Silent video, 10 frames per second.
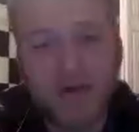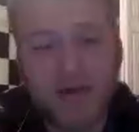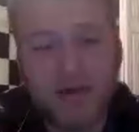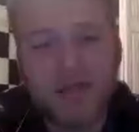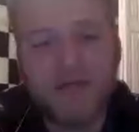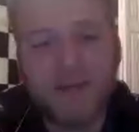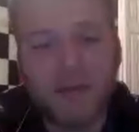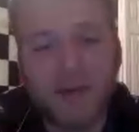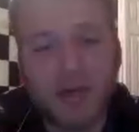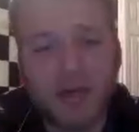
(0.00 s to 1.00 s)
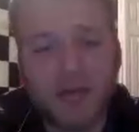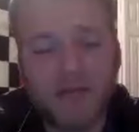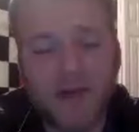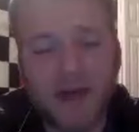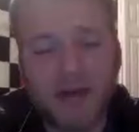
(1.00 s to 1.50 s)
lived on in his
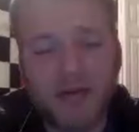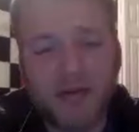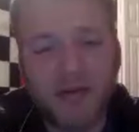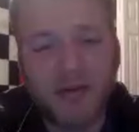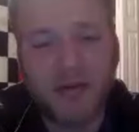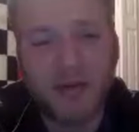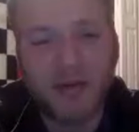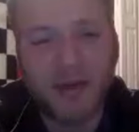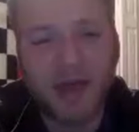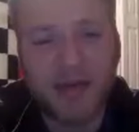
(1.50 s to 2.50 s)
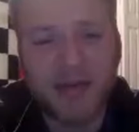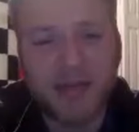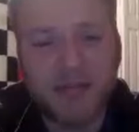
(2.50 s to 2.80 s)
final heroic act.